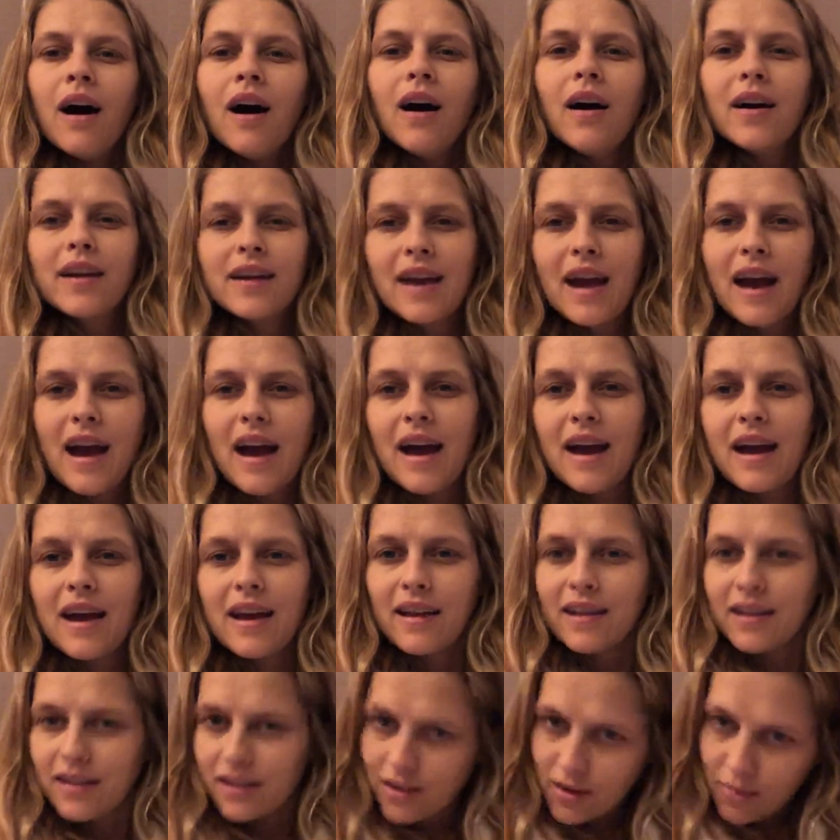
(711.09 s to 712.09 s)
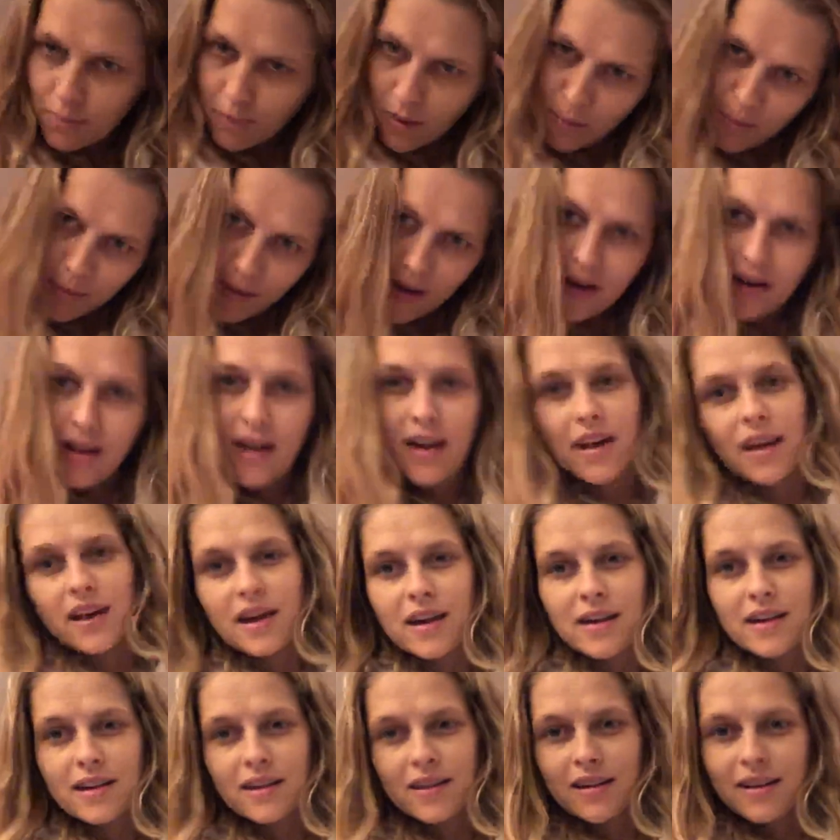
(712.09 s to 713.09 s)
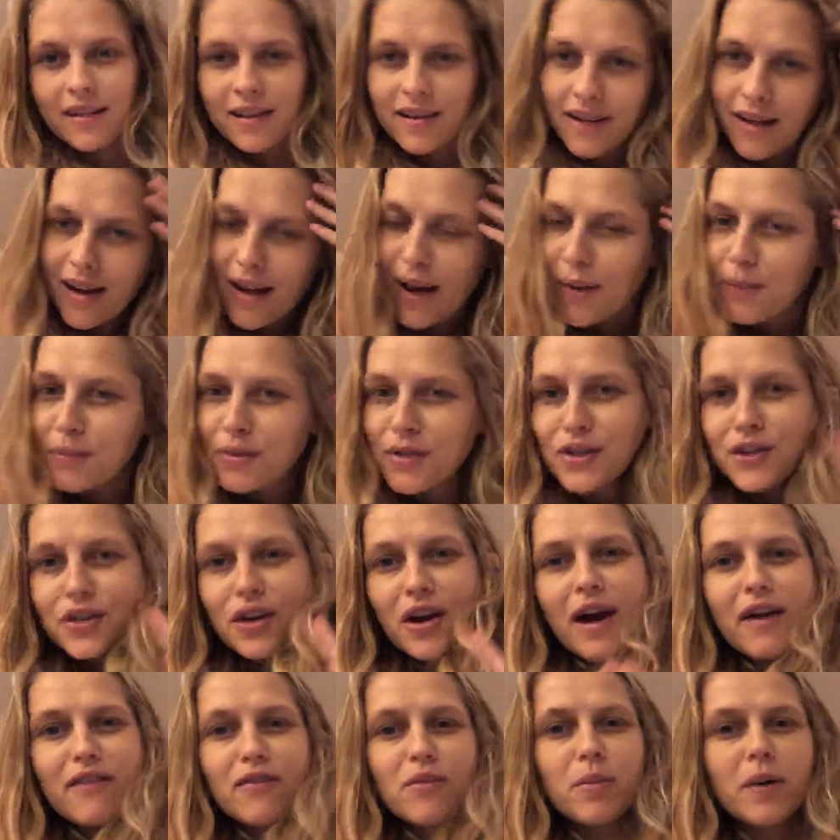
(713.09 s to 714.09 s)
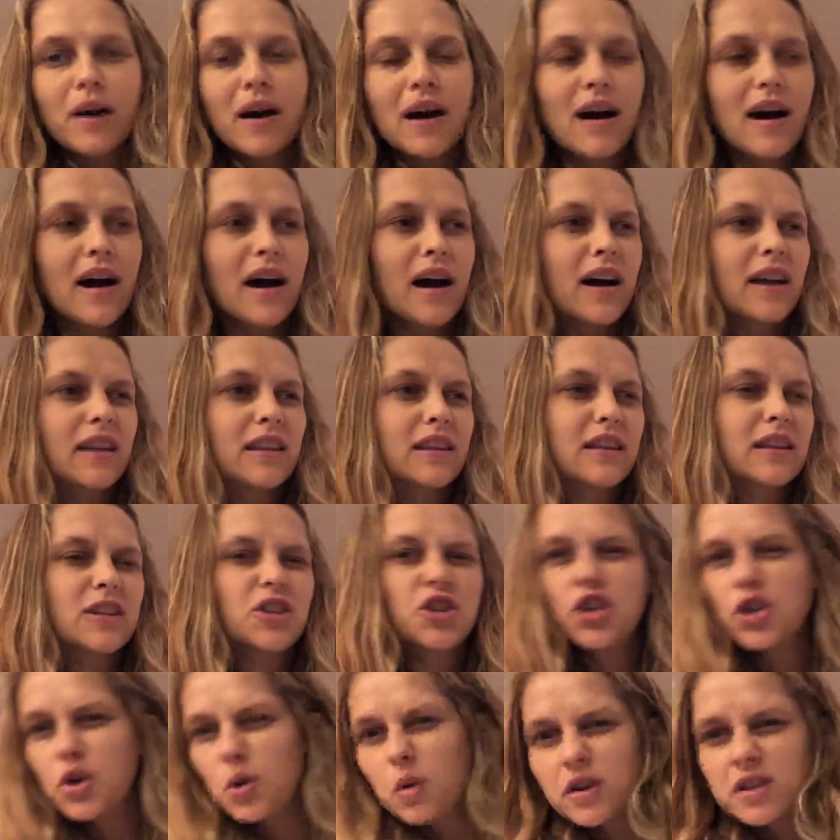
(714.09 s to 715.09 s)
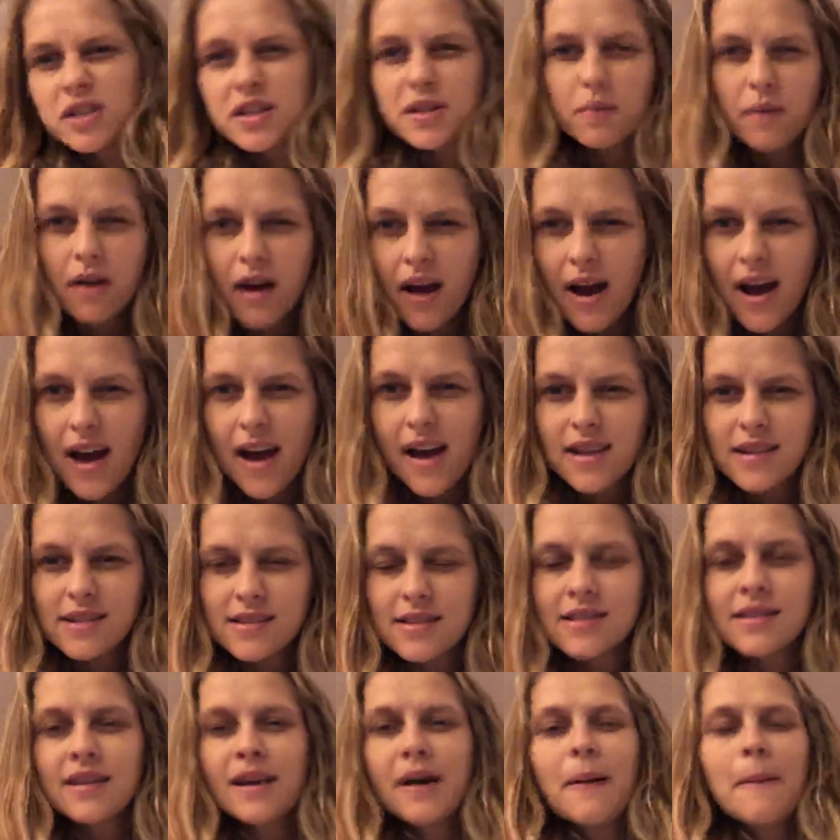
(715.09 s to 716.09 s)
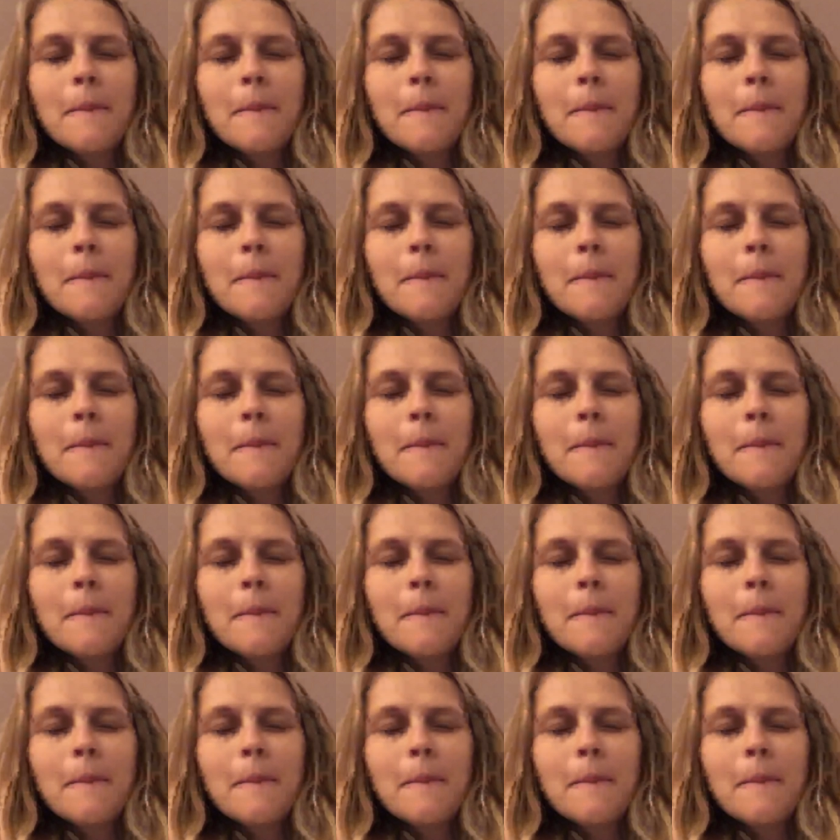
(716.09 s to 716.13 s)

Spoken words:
Okay, look at my bed head. I'm going to go have a bath, chew on some ice,